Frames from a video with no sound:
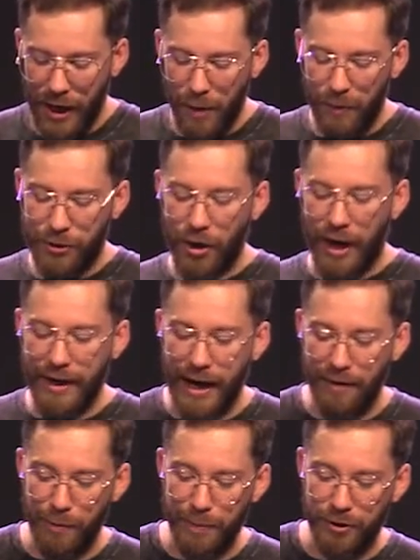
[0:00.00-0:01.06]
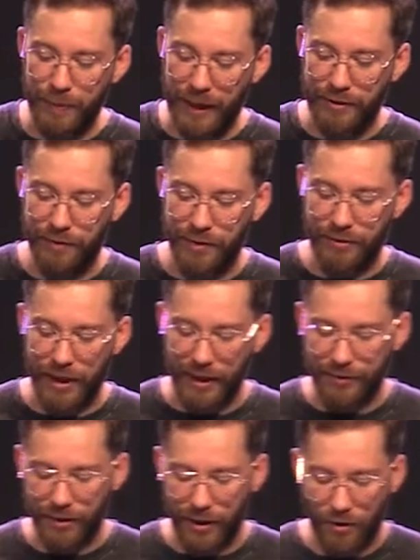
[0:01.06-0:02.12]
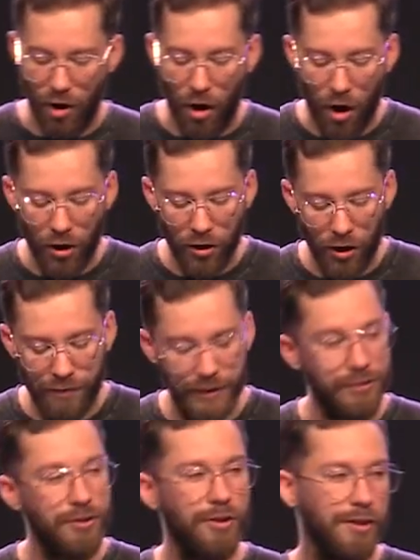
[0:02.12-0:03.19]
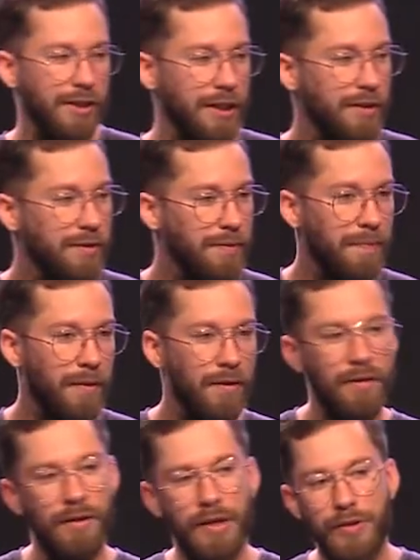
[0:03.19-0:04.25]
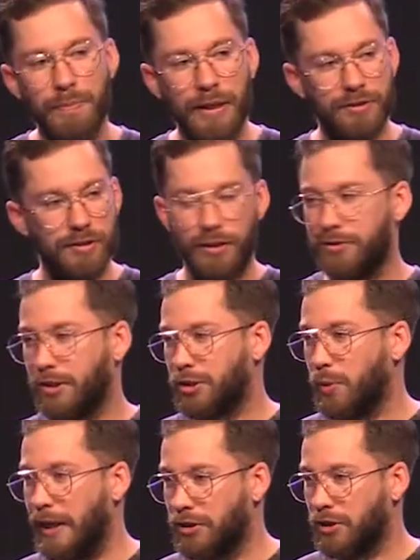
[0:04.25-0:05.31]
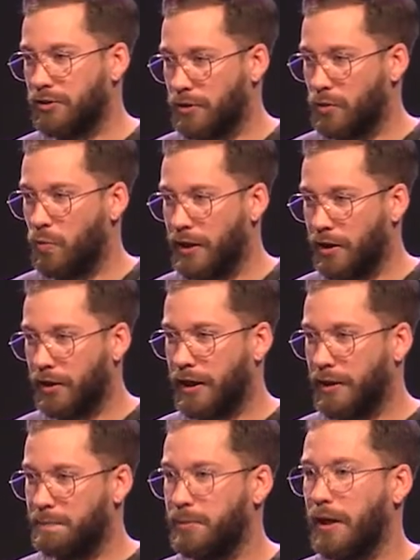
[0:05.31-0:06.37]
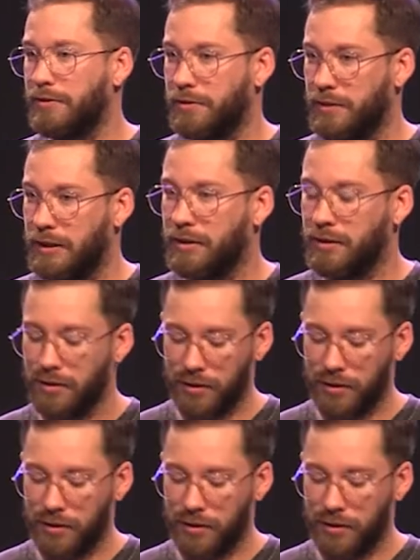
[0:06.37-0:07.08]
And we try to have a perspective that takes in all of eternity in the midst of the situations that we are in presently.